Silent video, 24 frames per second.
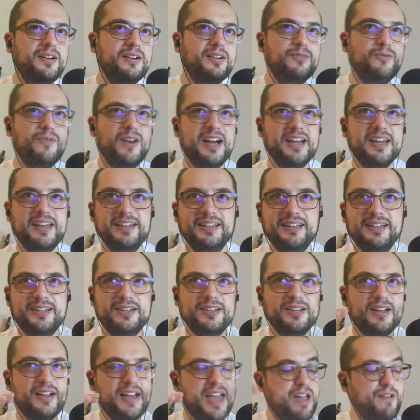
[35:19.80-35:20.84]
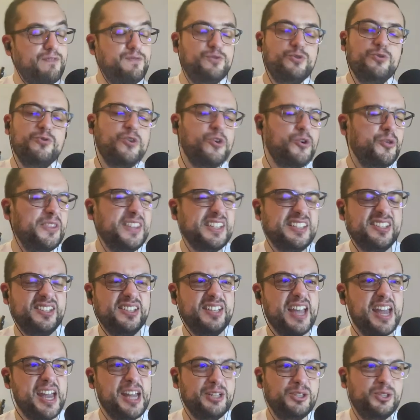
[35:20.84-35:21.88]
like everyone on the
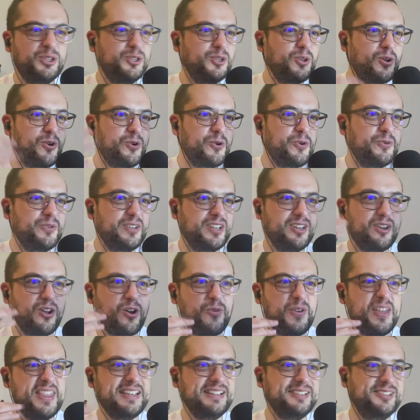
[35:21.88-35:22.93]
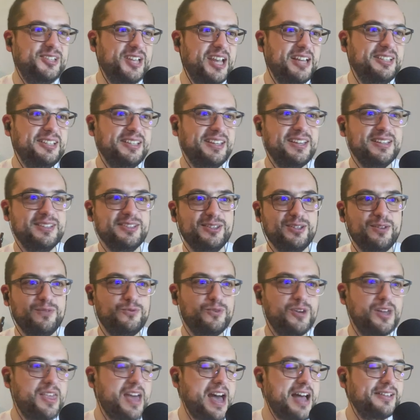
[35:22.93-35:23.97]
stage, so you know, energetic and stuff
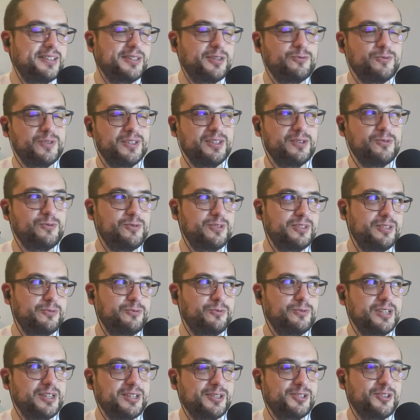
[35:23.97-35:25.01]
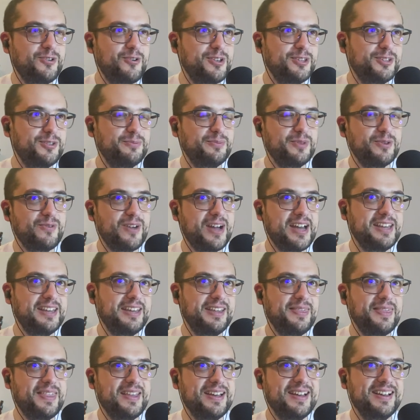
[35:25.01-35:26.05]
like that. I wonder what it's going to be like
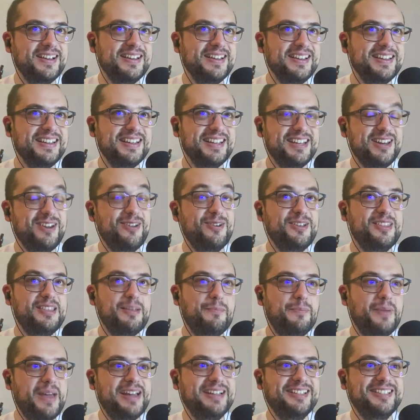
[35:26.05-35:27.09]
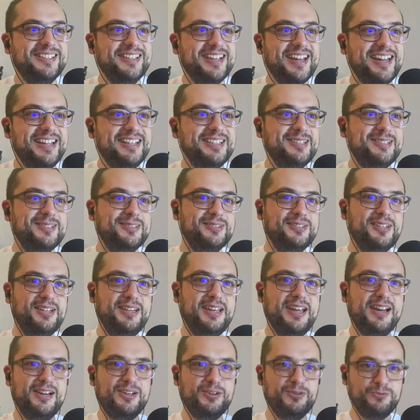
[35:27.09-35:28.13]
in the, you know, in the backstage. And
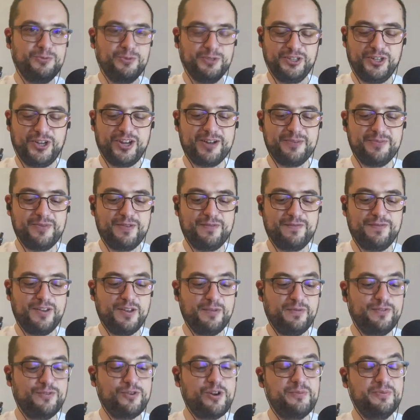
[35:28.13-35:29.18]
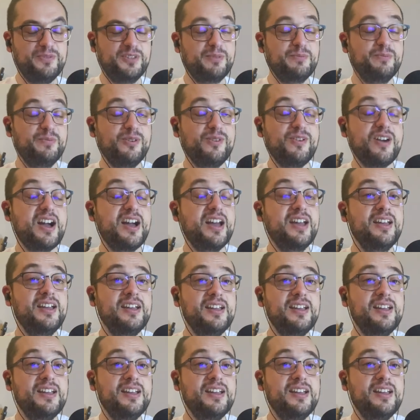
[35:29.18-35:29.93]
Elio would come in flip flops and be like,